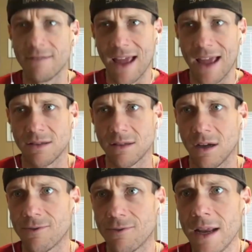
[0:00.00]
of that
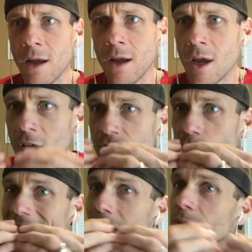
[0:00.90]
stuff, right?
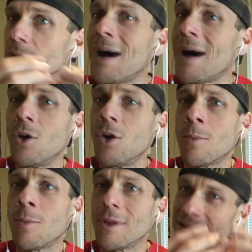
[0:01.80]
So that was my
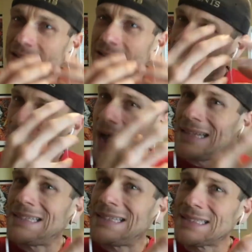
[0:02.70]
normal. That's my
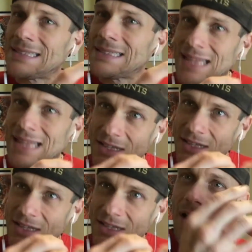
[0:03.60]
identity.
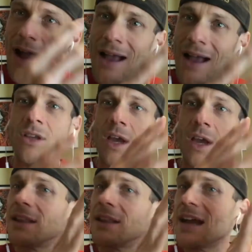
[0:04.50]
That's where
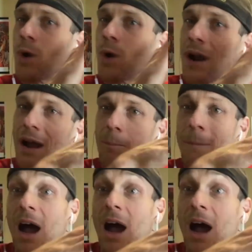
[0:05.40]

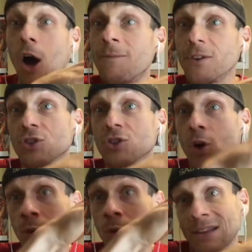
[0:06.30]
my comfort
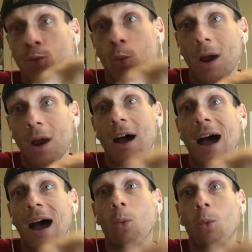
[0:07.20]
zone. That's where
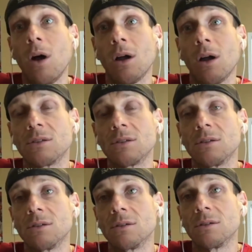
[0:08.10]
I was,
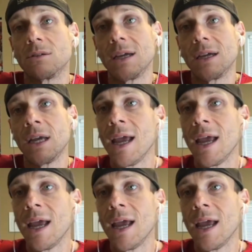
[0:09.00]
right?